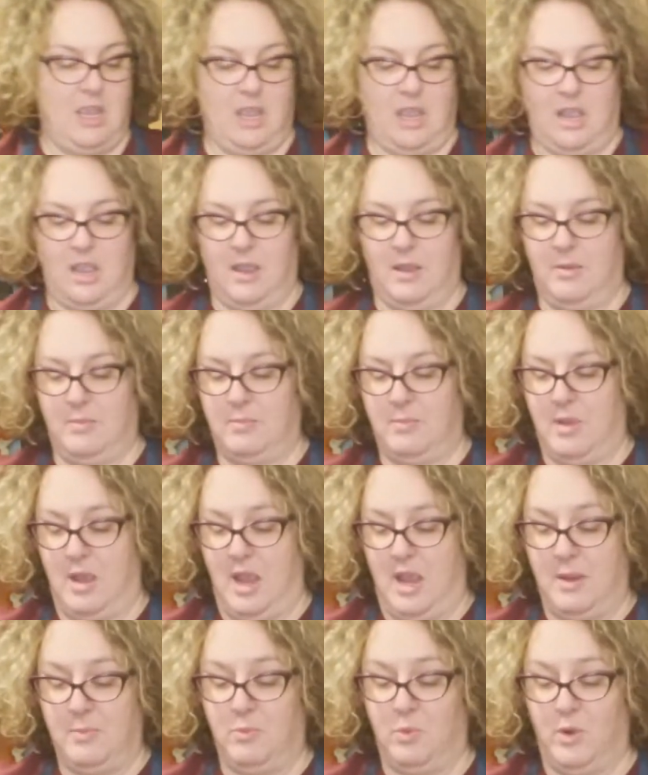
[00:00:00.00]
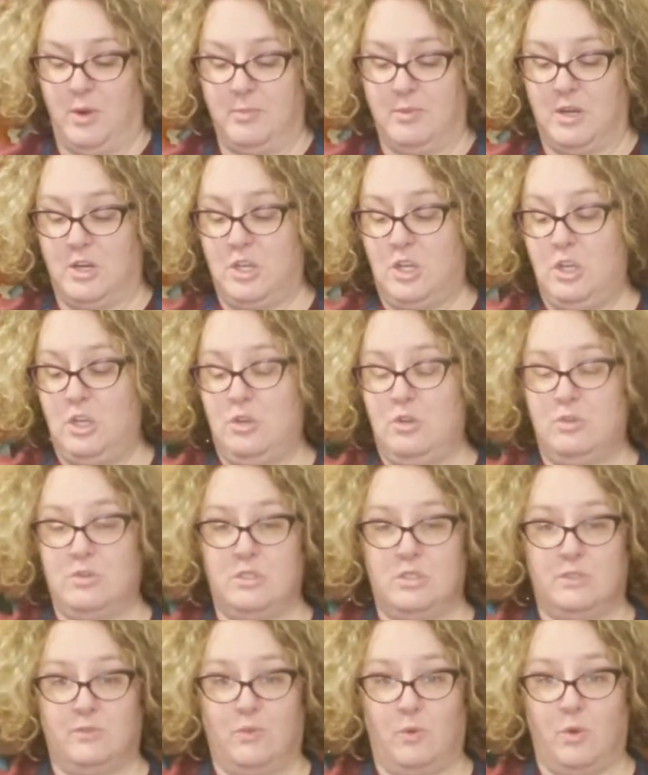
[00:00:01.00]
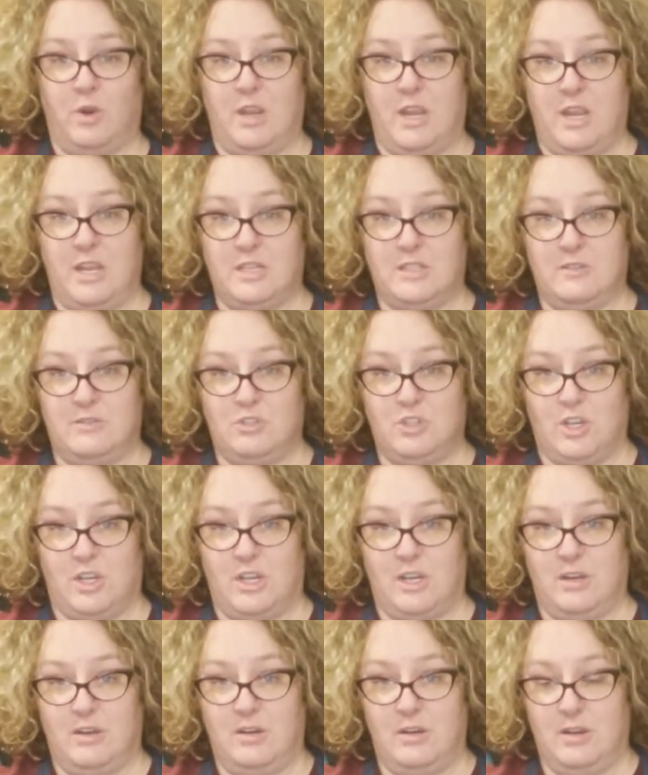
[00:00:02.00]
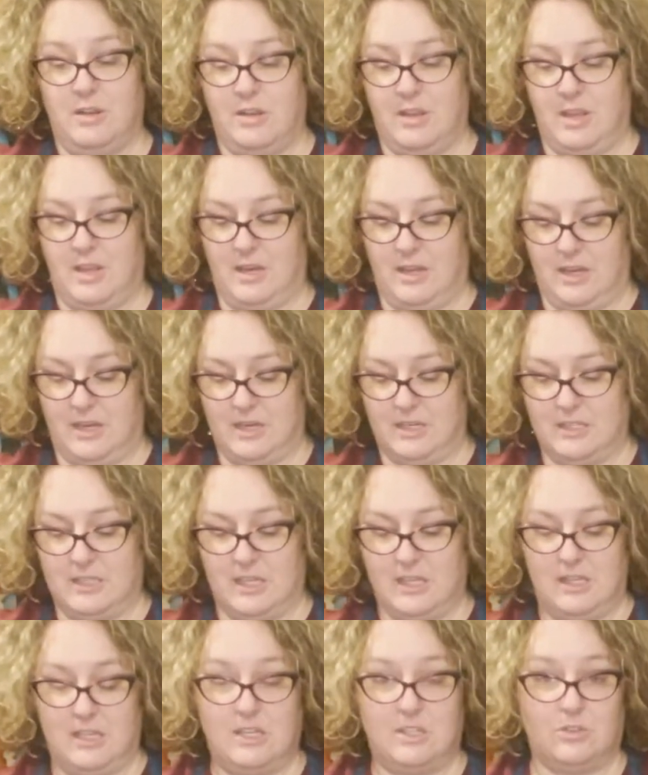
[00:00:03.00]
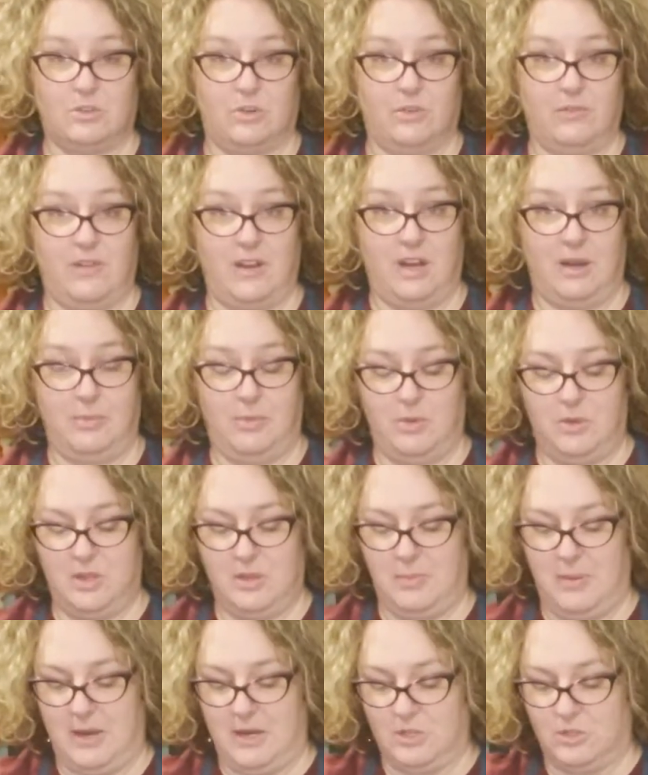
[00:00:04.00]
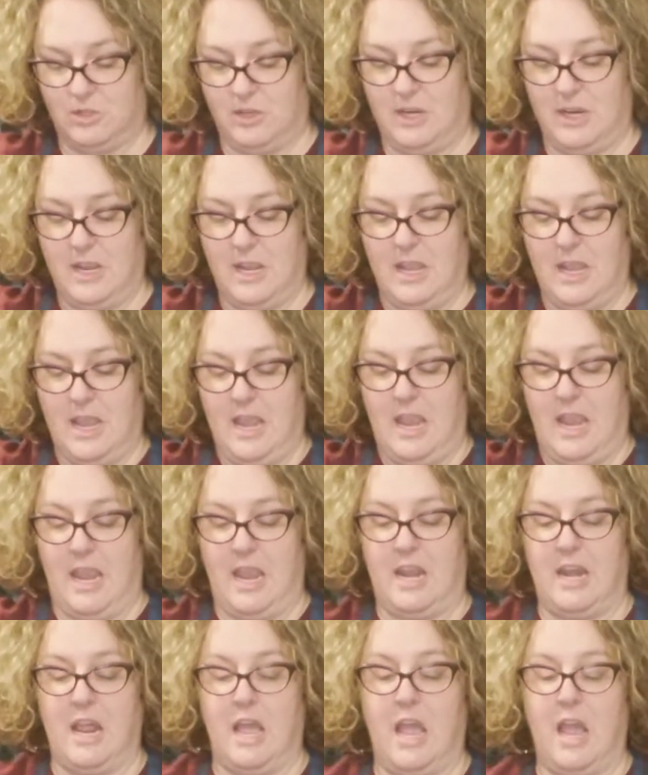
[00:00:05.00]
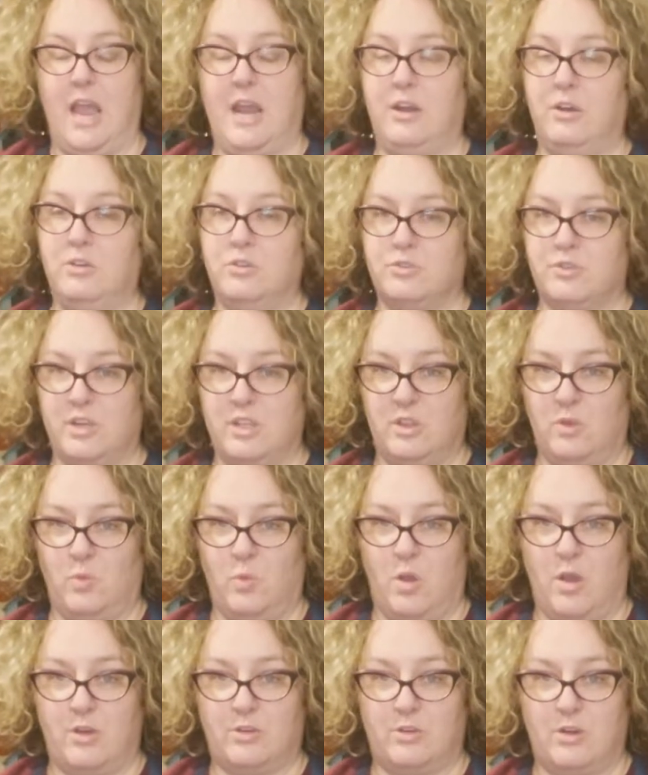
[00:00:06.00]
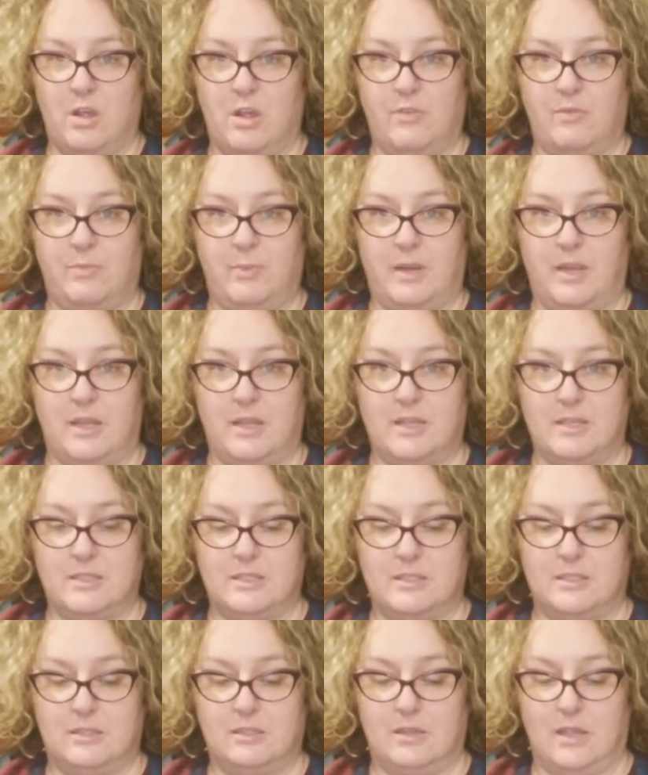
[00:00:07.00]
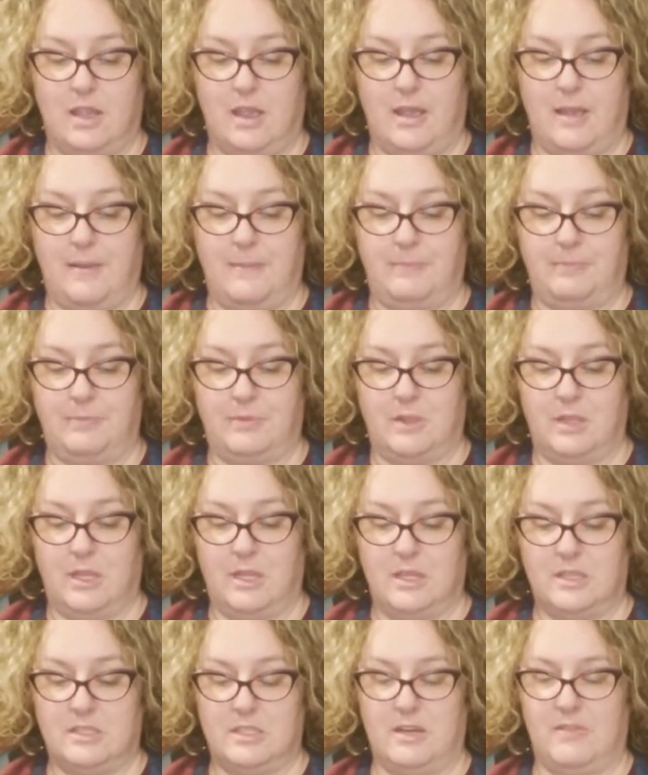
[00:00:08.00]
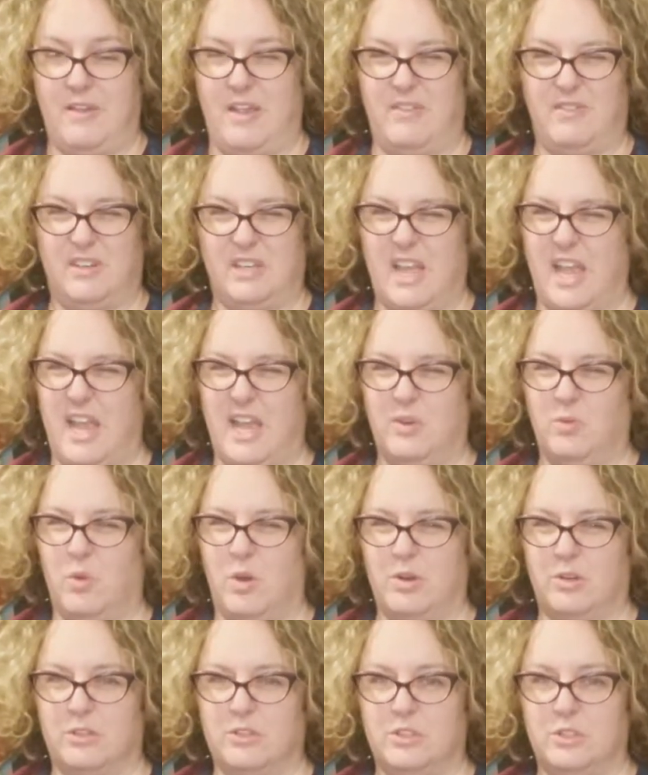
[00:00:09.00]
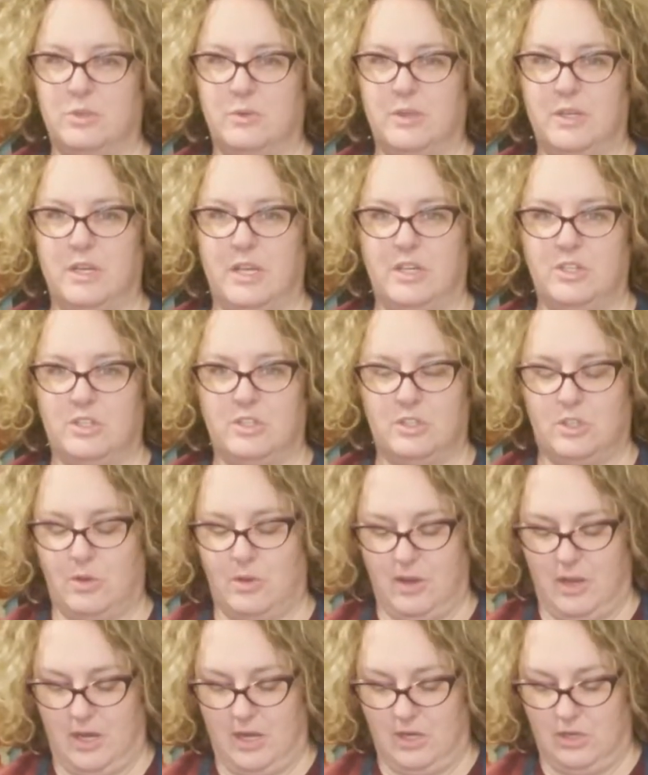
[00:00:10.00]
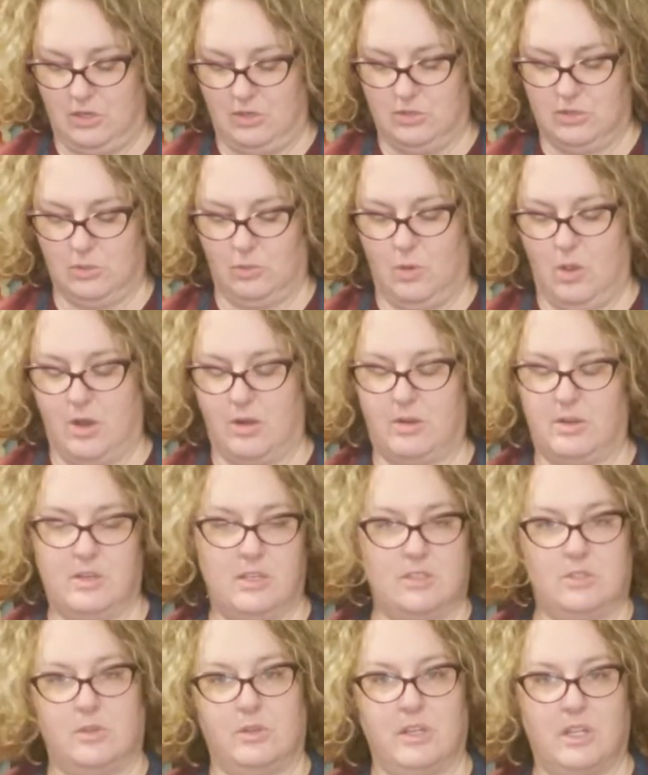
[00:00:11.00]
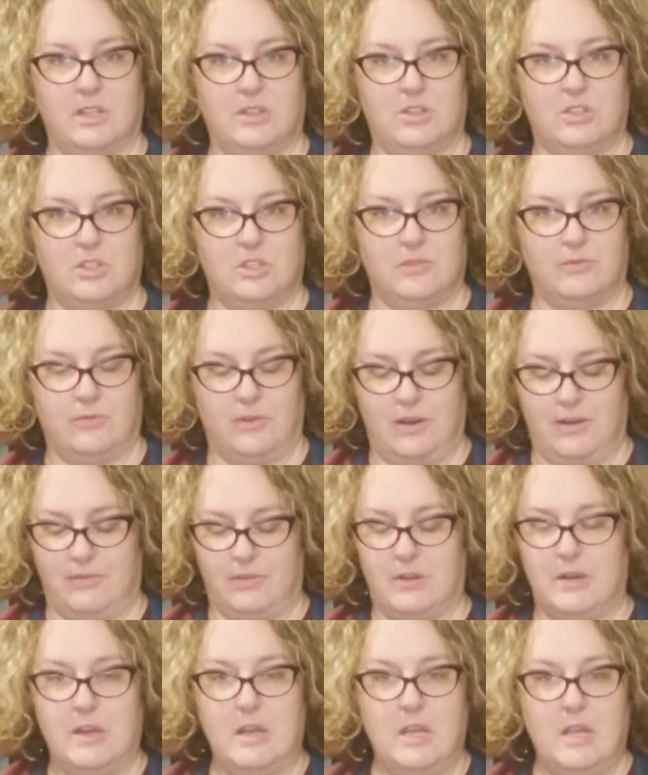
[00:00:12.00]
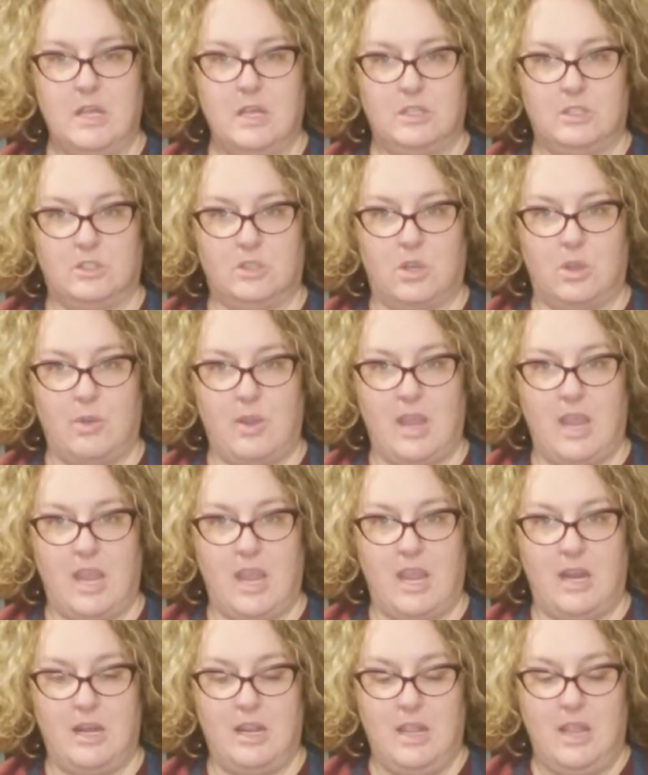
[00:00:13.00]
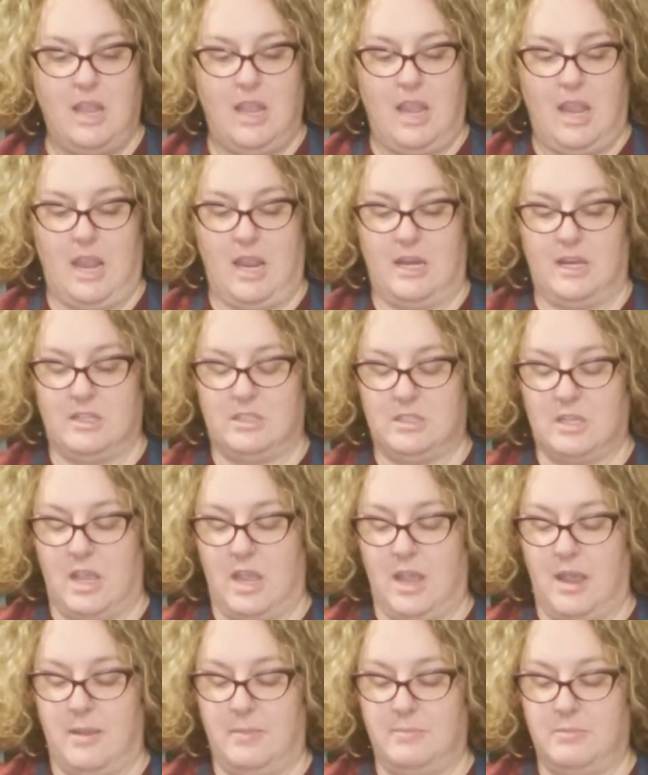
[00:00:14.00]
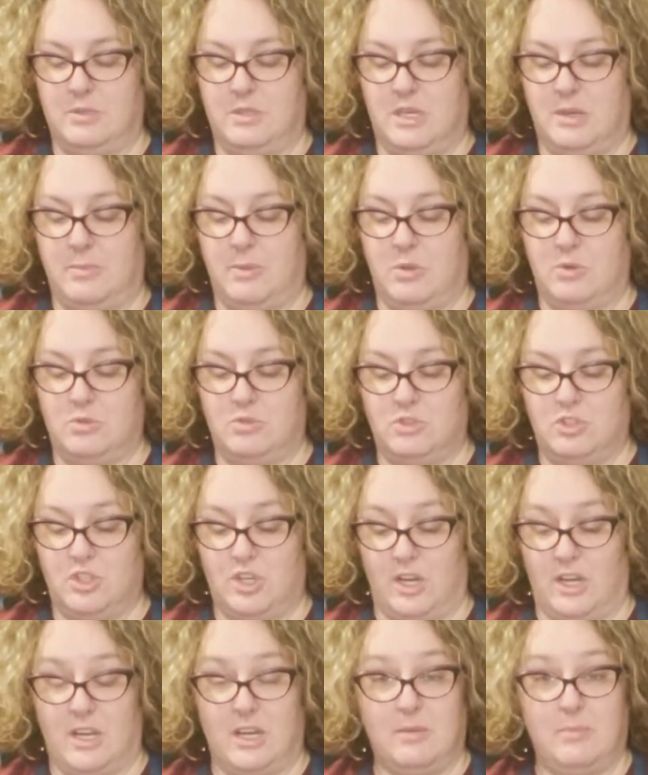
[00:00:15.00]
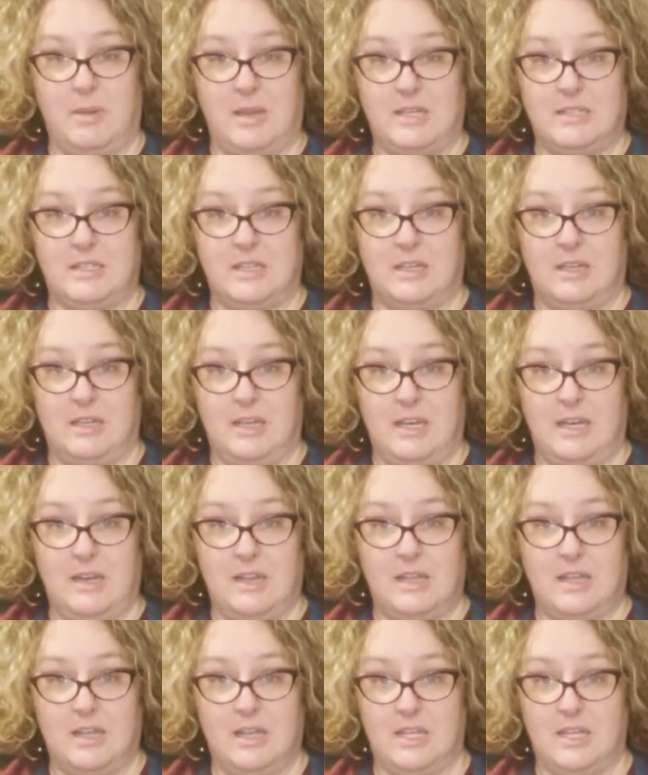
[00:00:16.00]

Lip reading: I'm gonna use is 4 cans of chicken. And like I said, these are available in the pantry. And I don't drain the water off because instead of having to add water to it, I just go ahead and use the water and it's already got the chicken flavor. So go ahead, and it's deboned chicken basically.